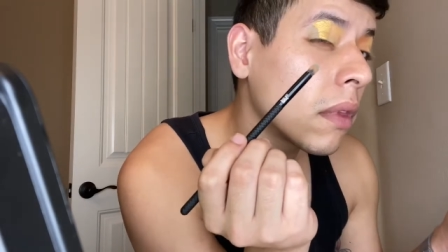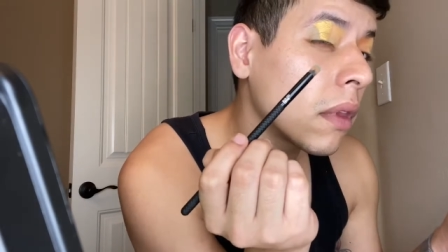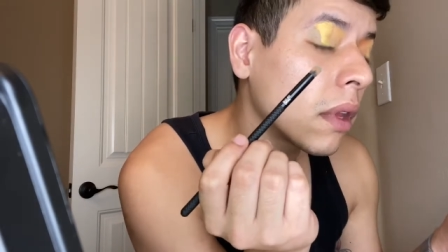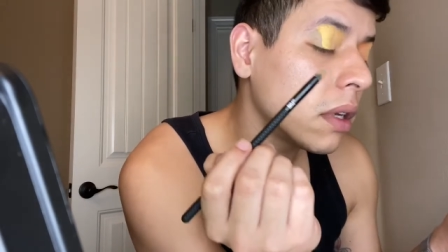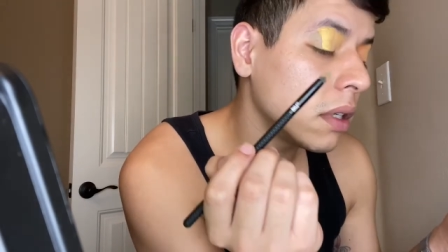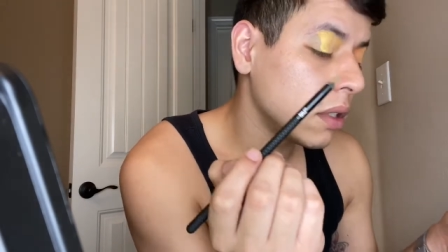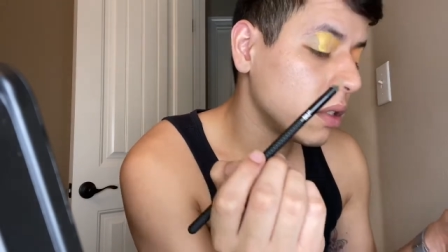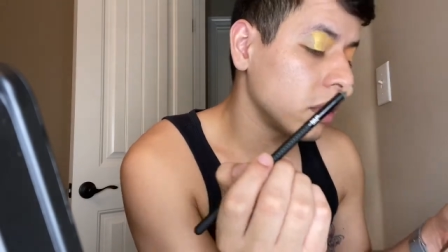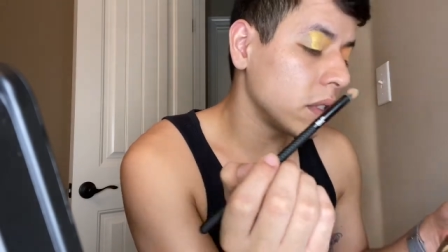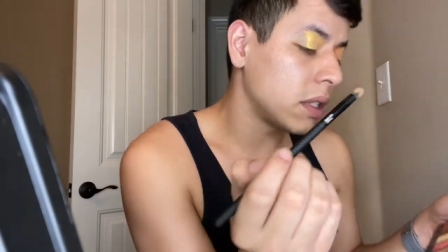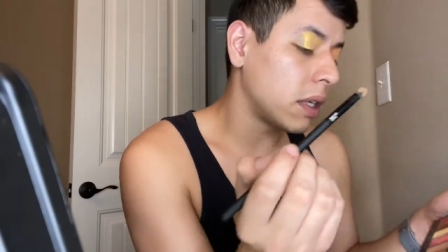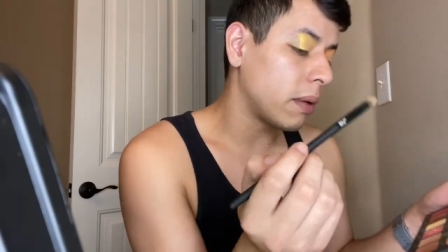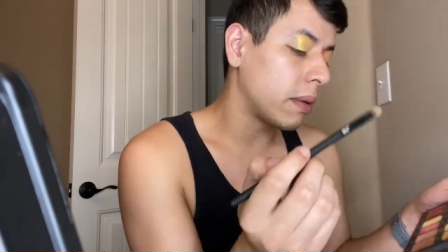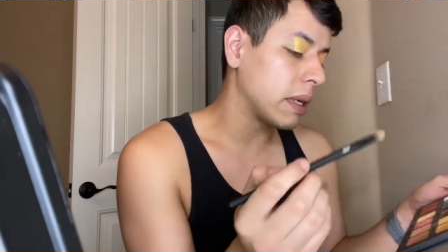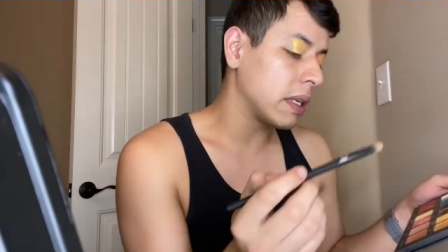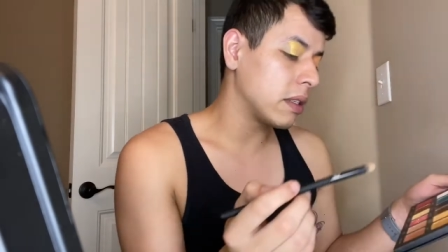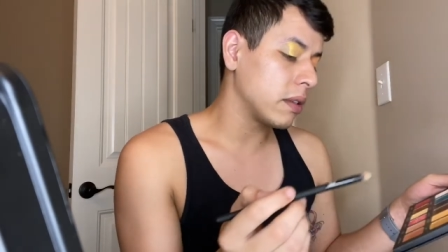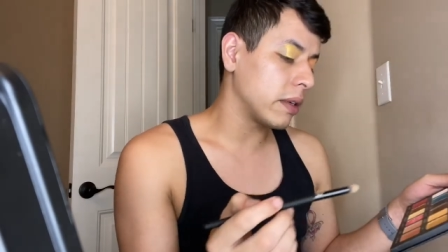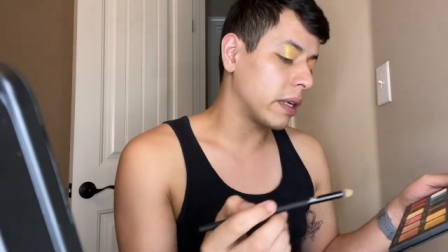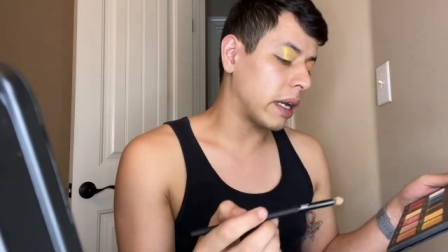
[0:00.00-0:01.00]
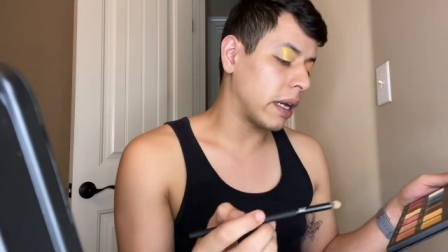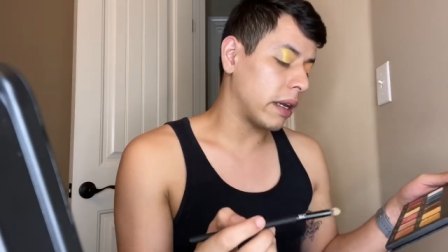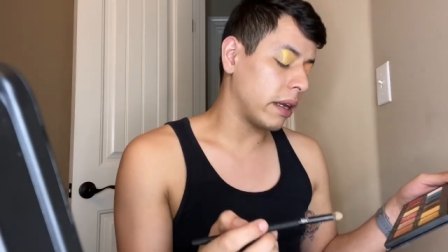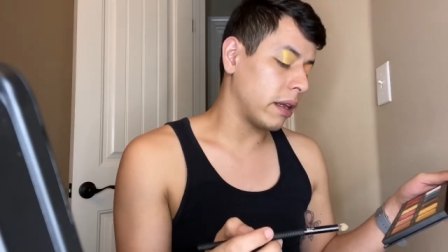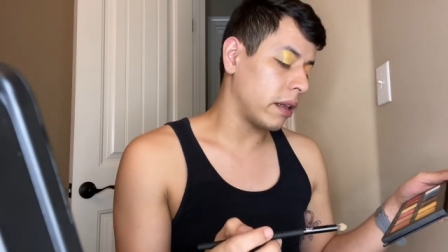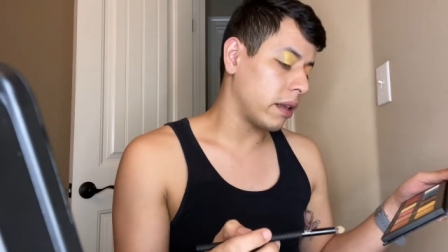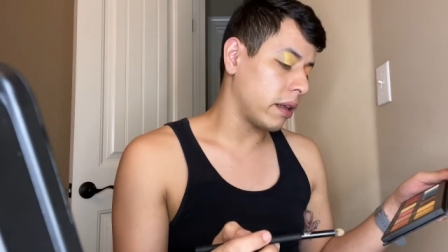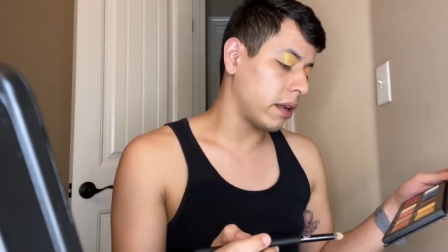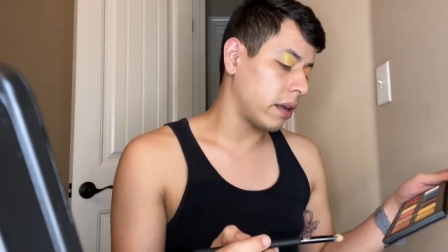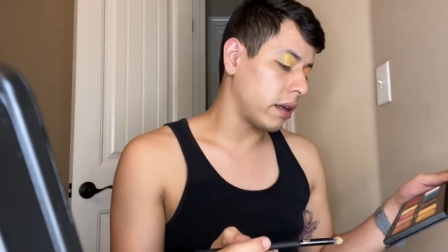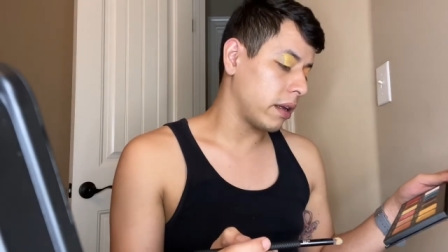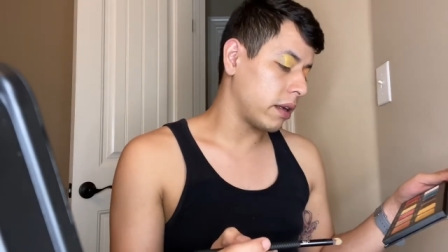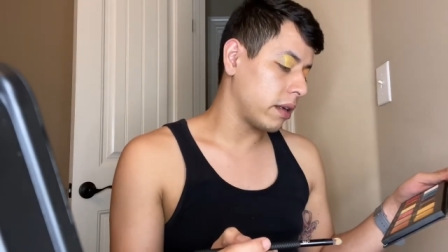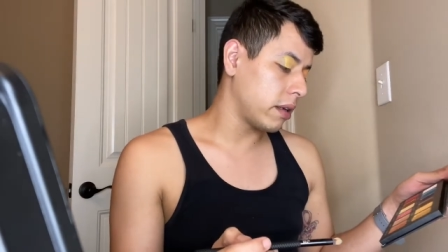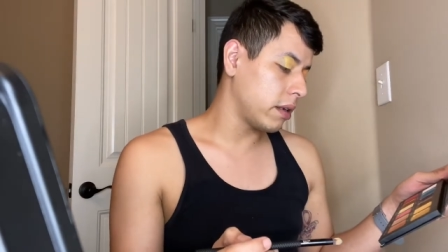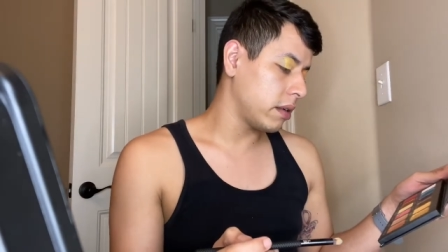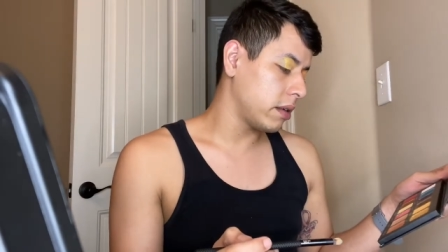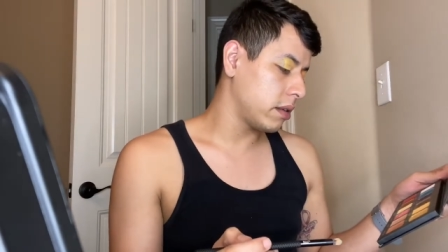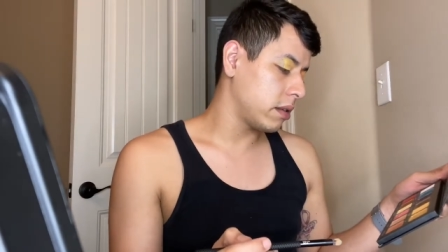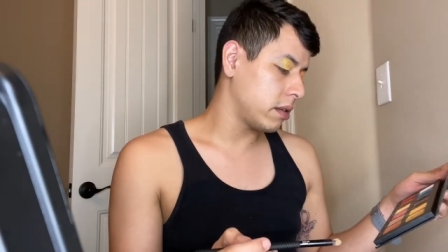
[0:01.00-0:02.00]
So it's not really doing
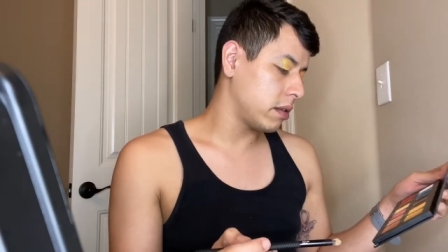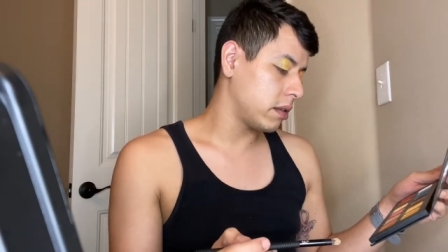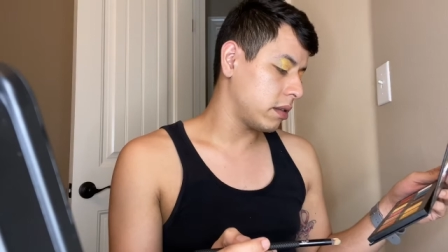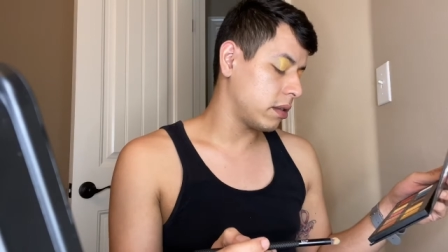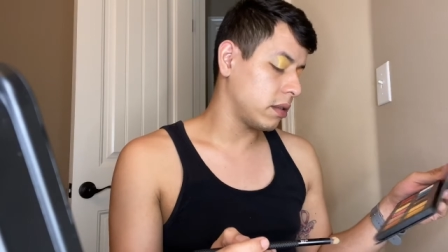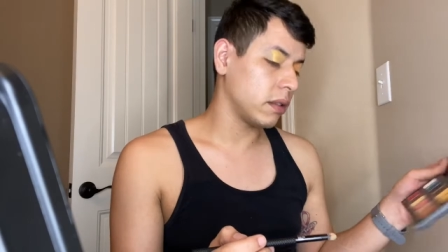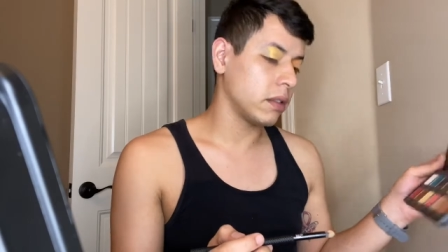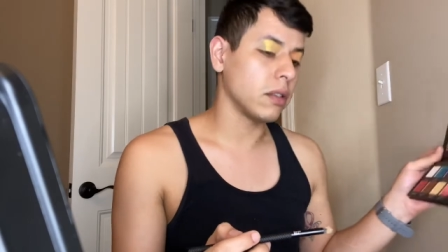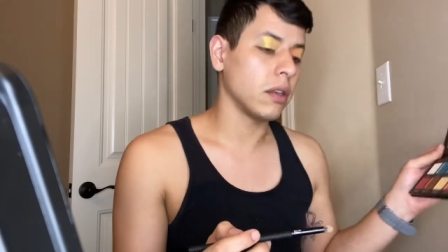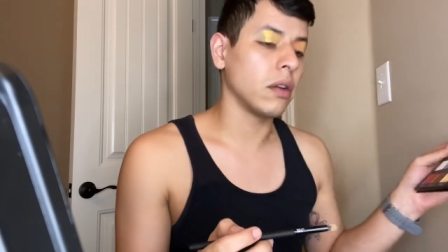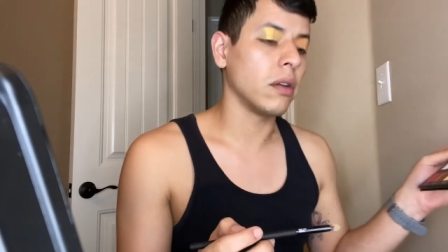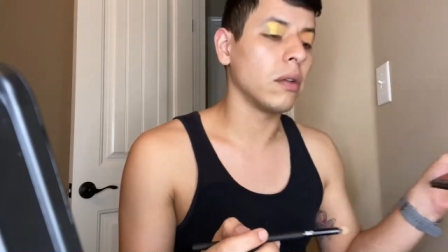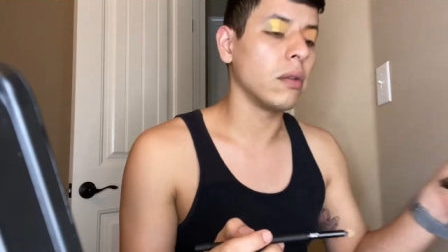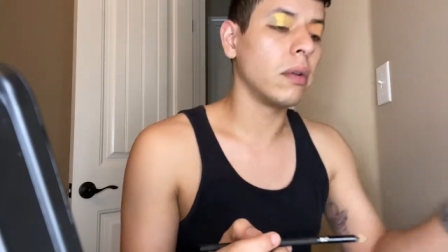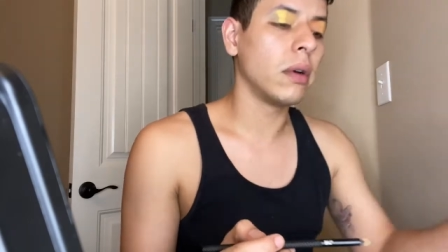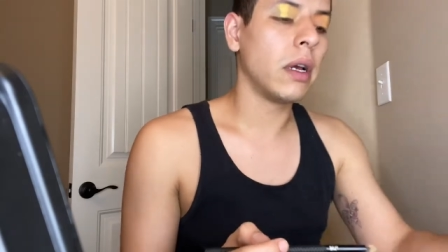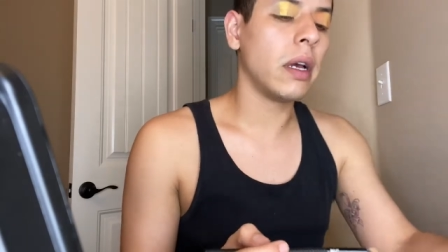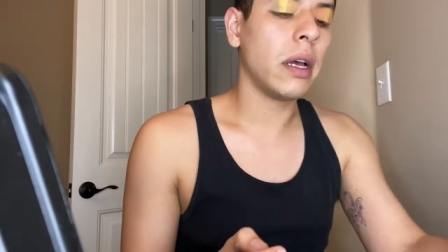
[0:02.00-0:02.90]
anything. So